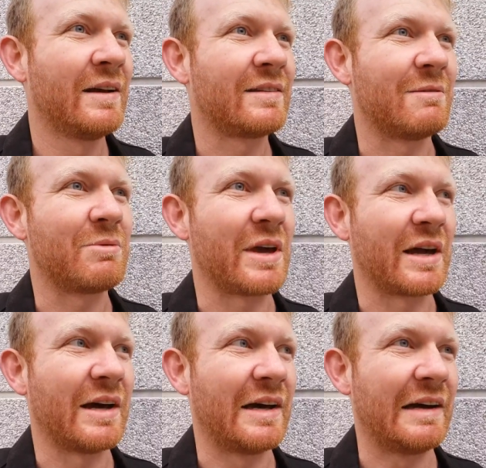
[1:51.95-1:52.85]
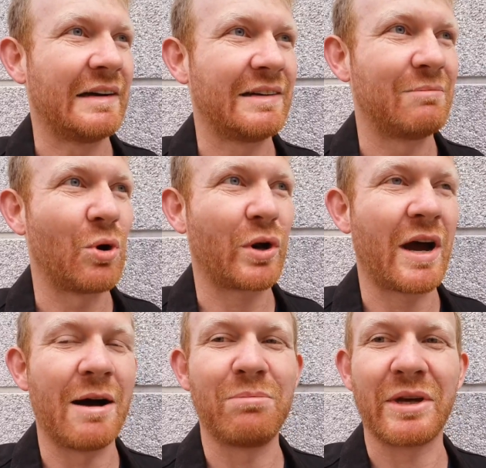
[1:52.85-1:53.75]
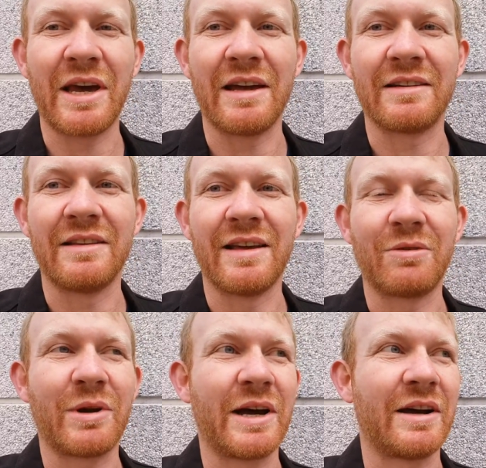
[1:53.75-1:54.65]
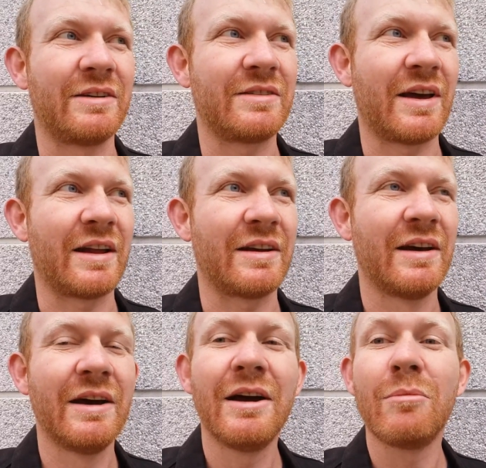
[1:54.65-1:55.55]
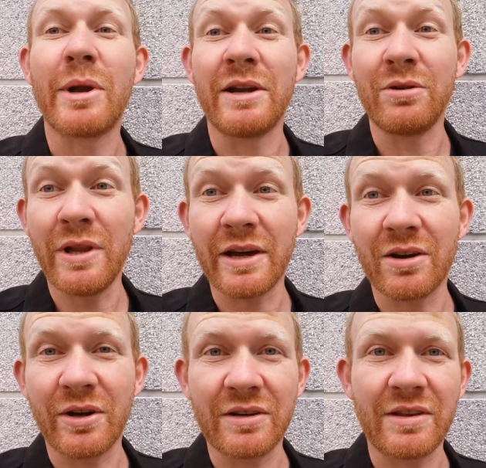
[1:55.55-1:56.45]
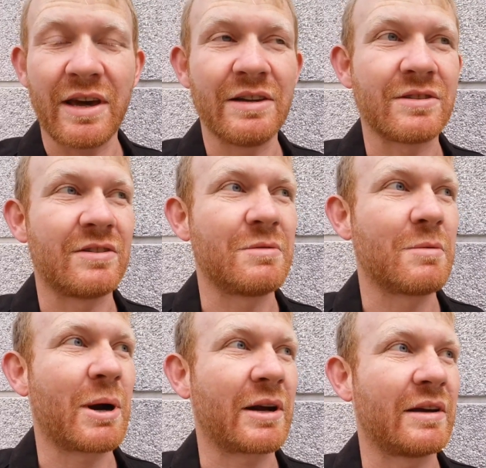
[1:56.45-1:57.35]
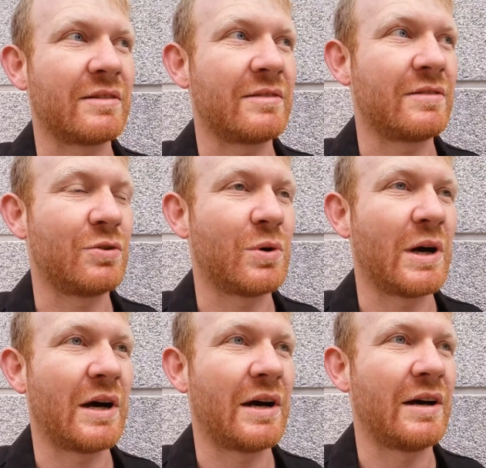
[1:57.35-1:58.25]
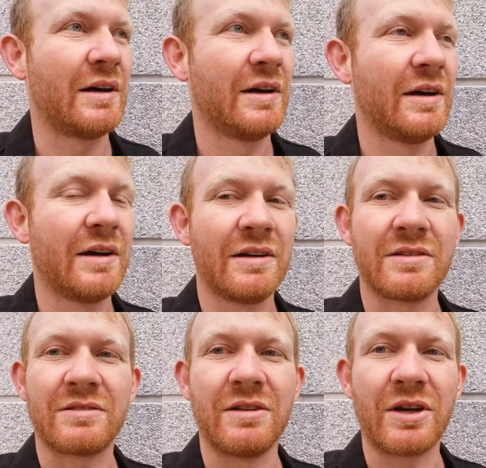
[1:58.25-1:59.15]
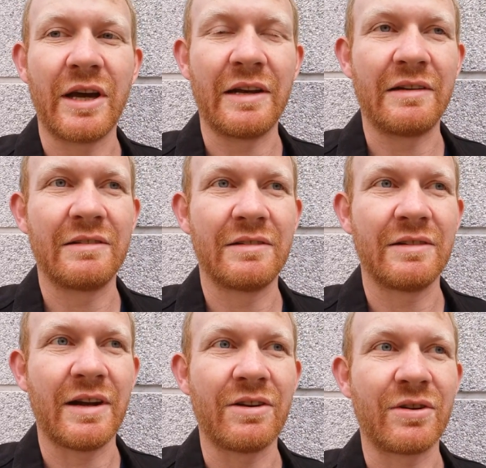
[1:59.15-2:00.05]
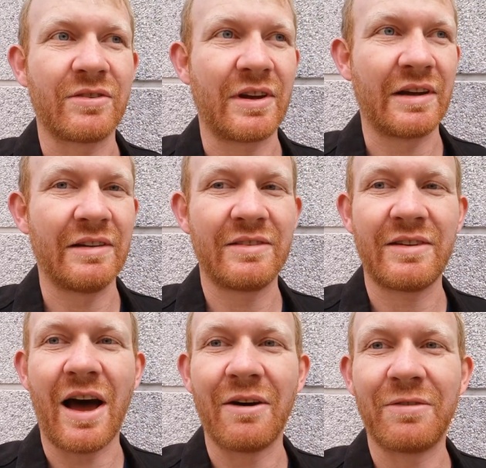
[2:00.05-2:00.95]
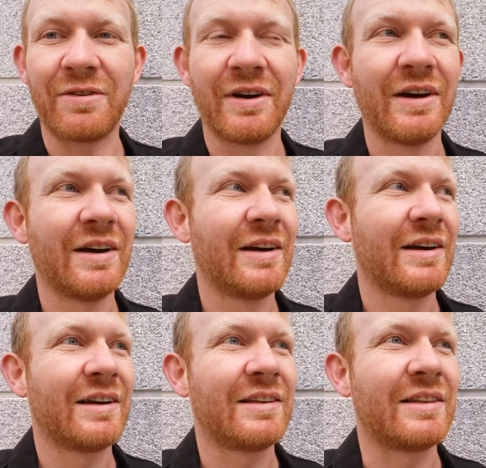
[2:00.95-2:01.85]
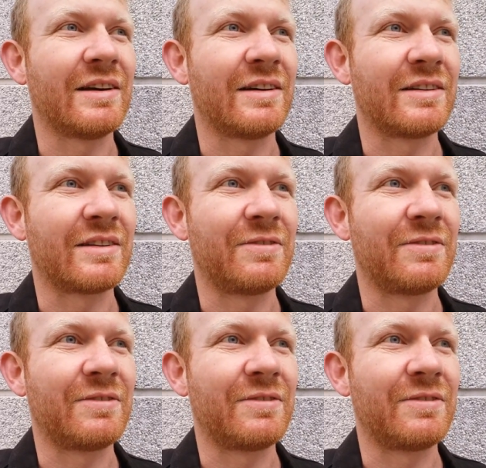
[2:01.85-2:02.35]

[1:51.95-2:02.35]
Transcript: something more complicated than what I understand. But I do like going to the Asian supermarkets to just look at interesting stuff. There's